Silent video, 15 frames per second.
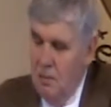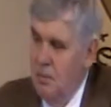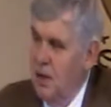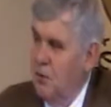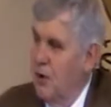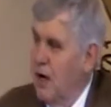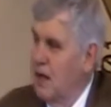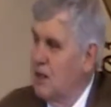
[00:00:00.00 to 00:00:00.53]

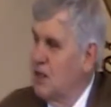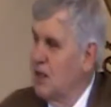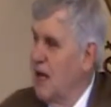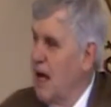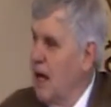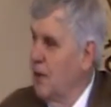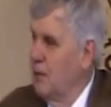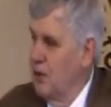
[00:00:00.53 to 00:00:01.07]
be
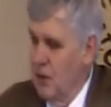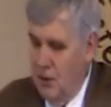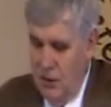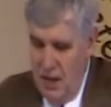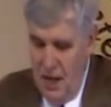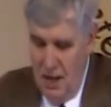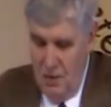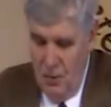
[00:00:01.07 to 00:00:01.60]
reconciled with our
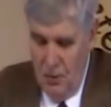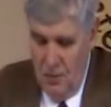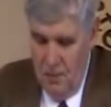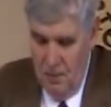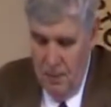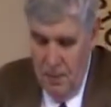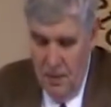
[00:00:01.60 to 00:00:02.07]
neighbor.